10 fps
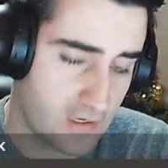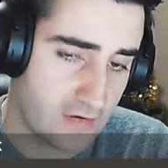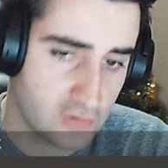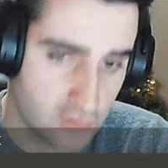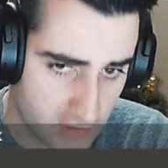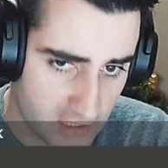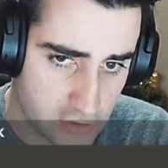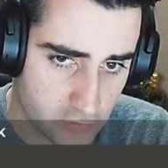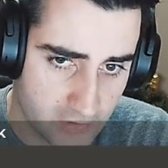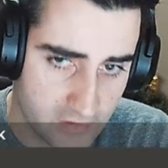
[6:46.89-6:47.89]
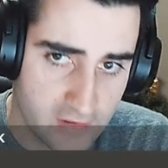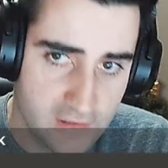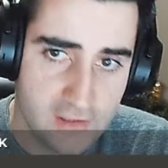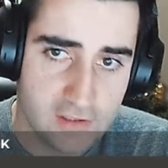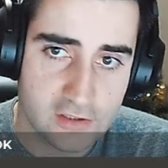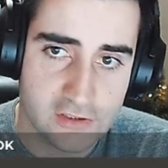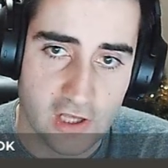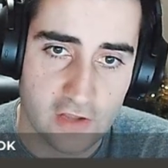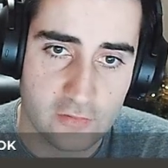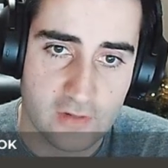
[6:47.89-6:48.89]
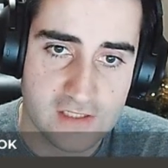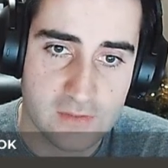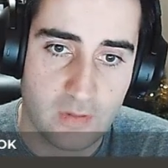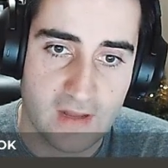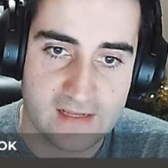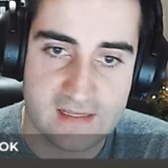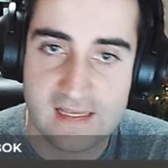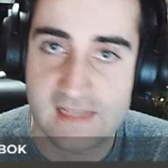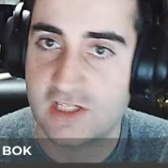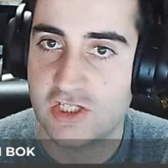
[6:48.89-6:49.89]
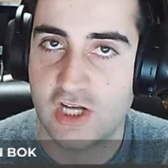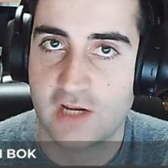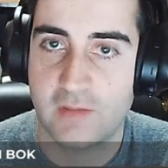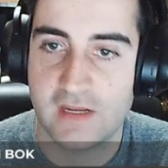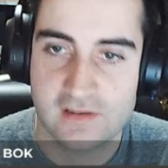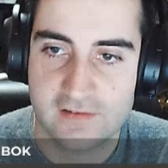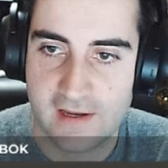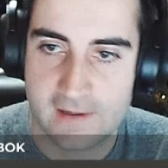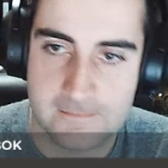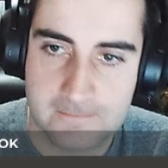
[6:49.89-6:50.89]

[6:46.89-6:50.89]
I have to go to h1, because otherwise black gets a checkmating attack.